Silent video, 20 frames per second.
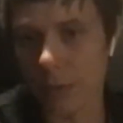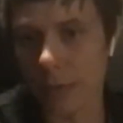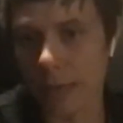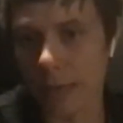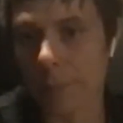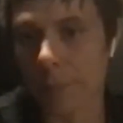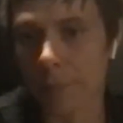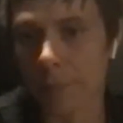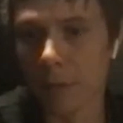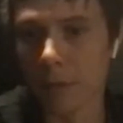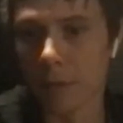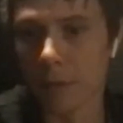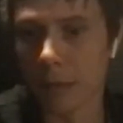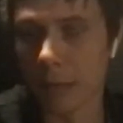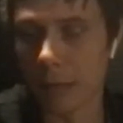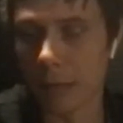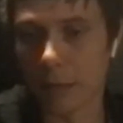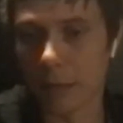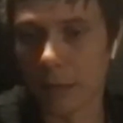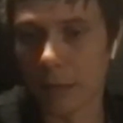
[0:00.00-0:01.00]
time,
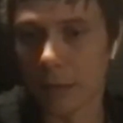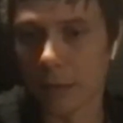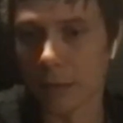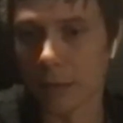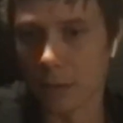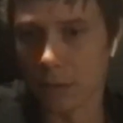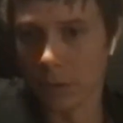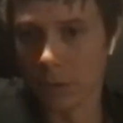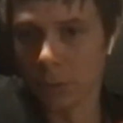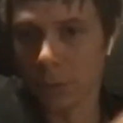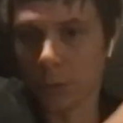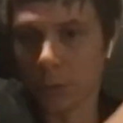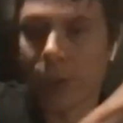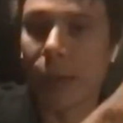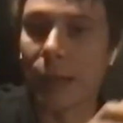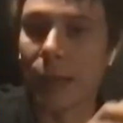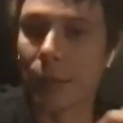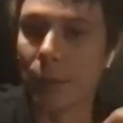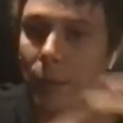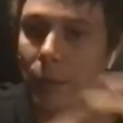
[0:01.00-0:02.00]
like over
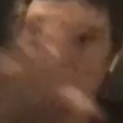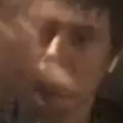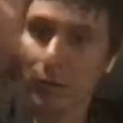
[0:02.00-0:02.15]
time.